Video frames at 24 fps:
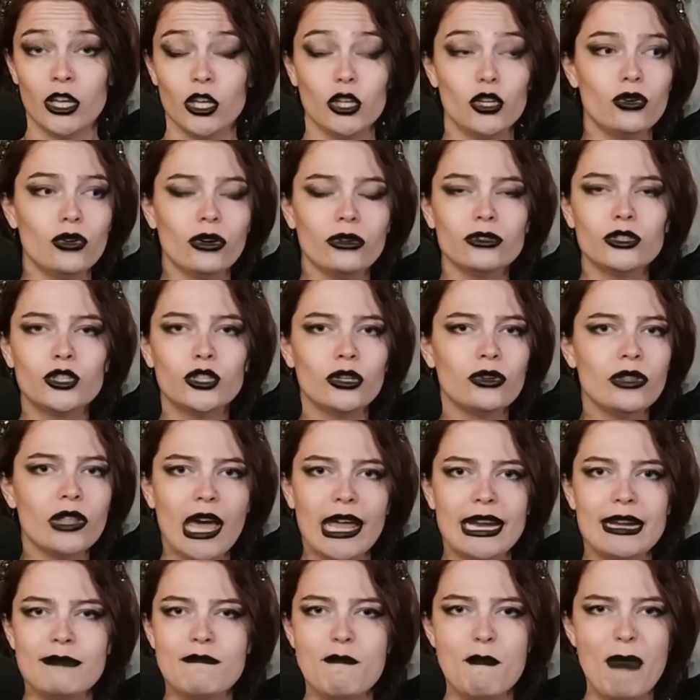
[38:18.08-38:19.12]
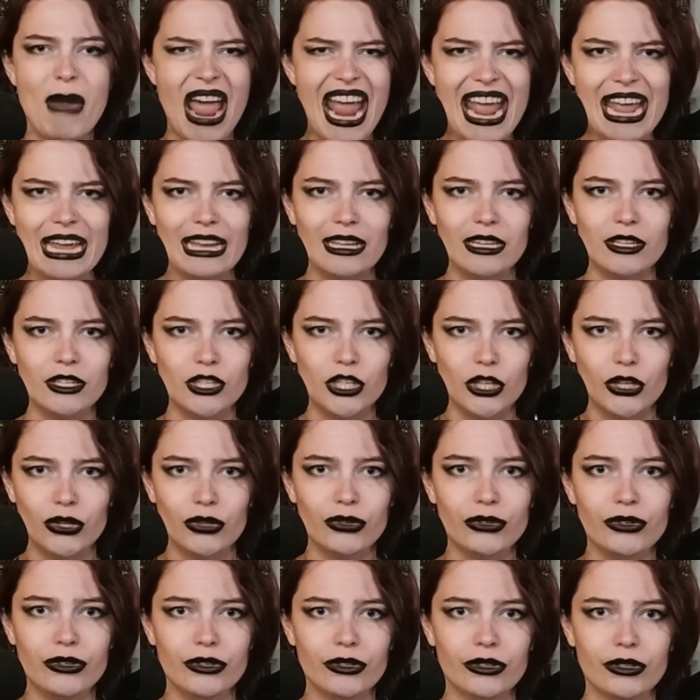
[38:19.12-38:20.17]
You don't do that in Maine,
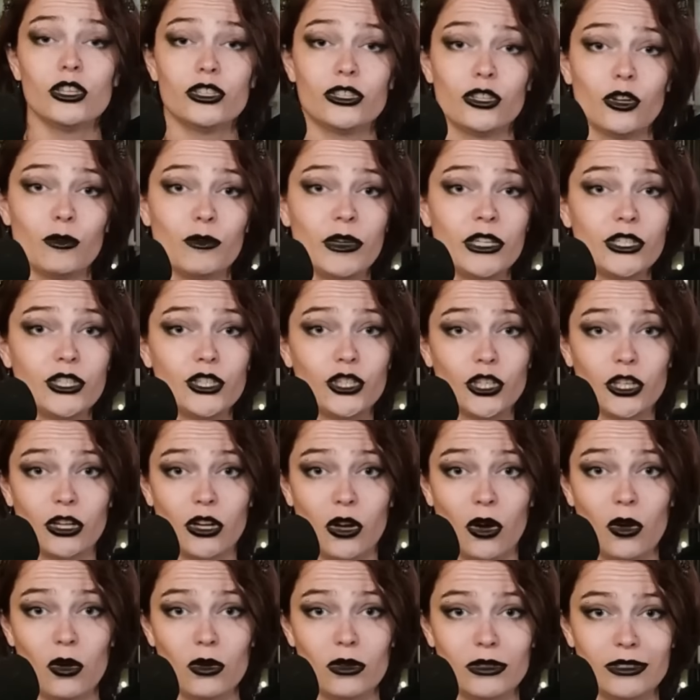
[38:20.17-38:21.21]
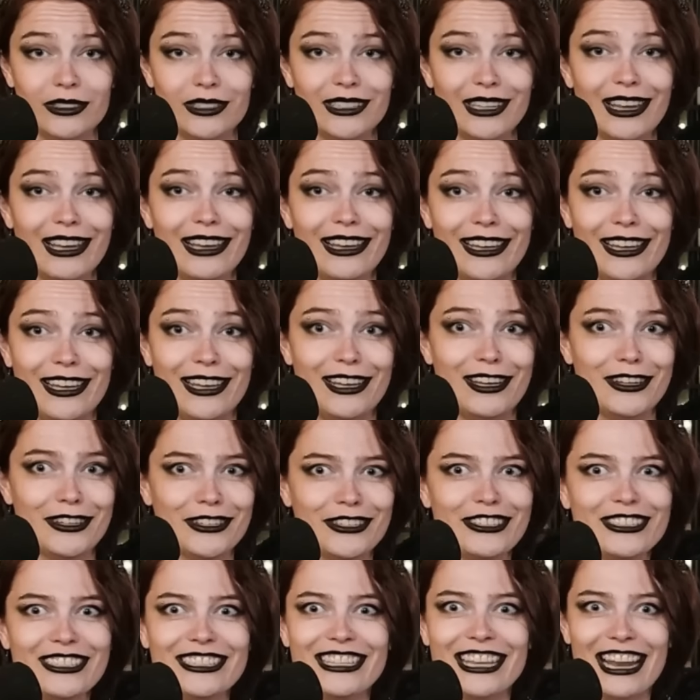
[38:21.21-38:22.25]
dude. So Mr. Gold
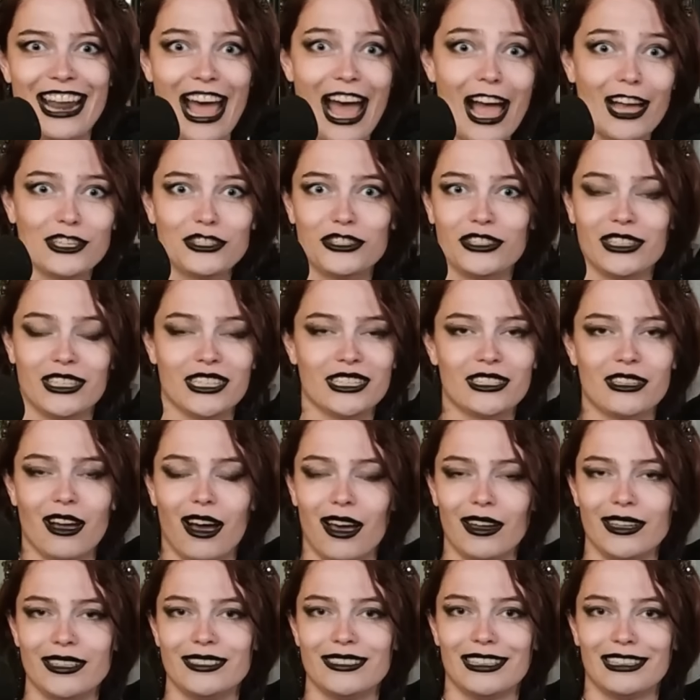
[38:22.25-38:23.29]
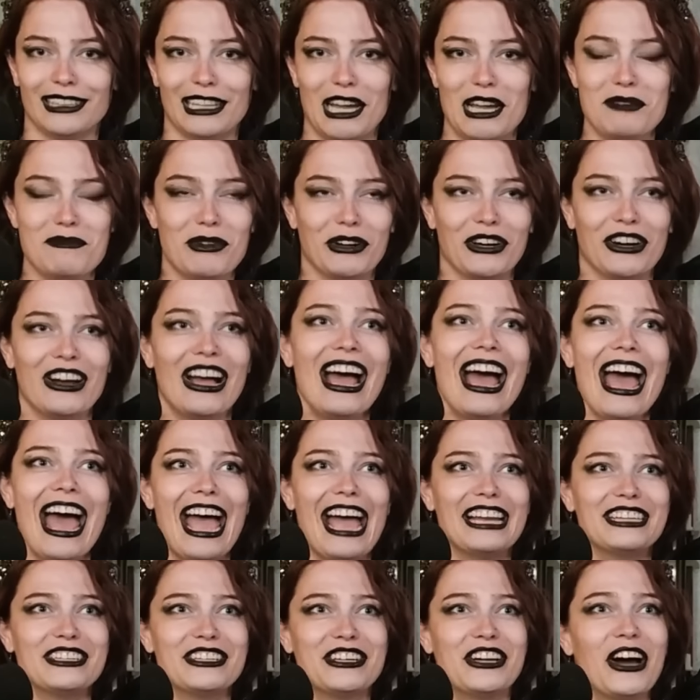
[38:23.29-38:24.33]
hears that Ashley has gone into labor
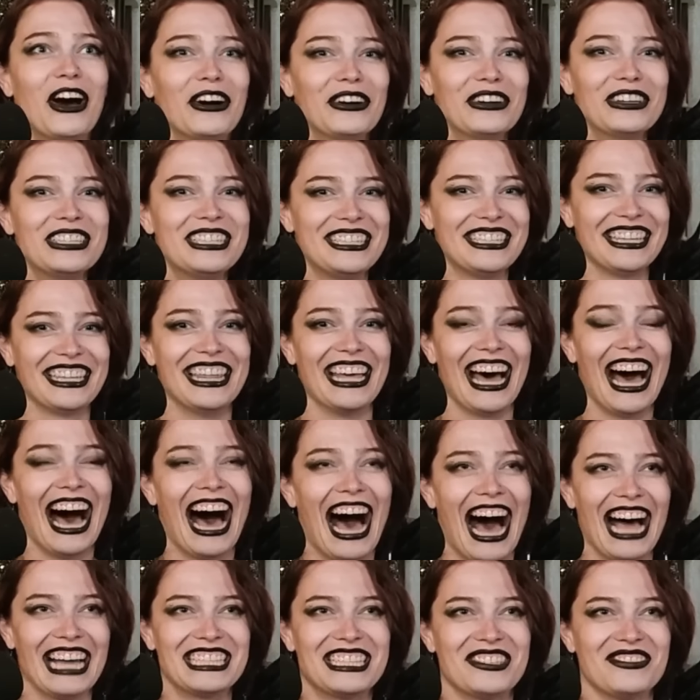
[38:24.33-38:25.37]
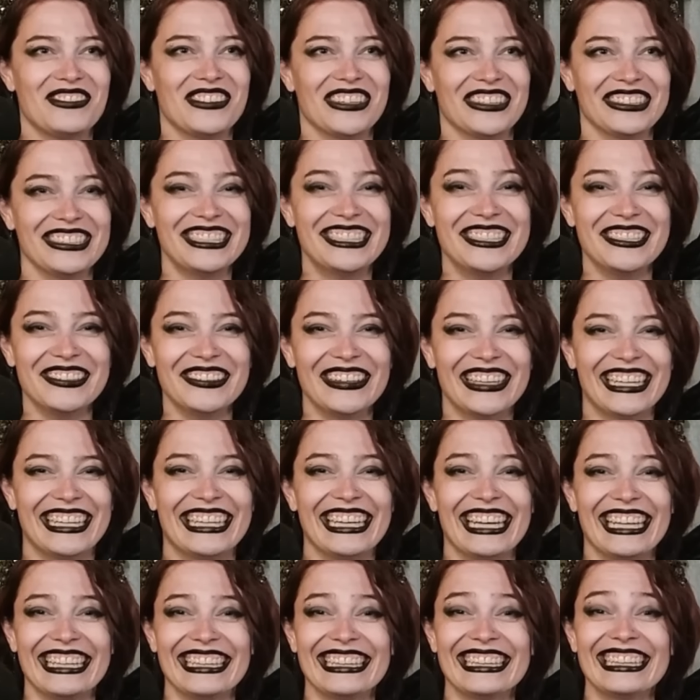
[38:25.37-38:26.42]
and goes to the hospital to
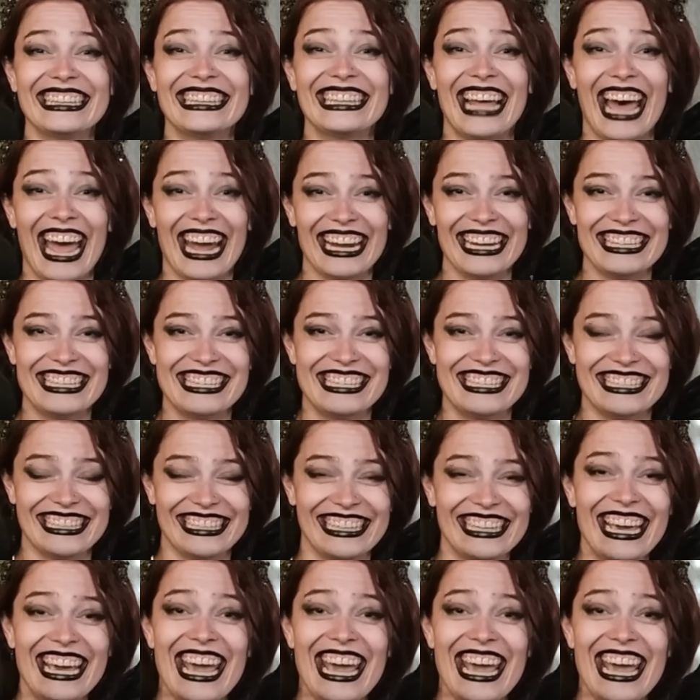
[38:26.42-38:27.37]
collect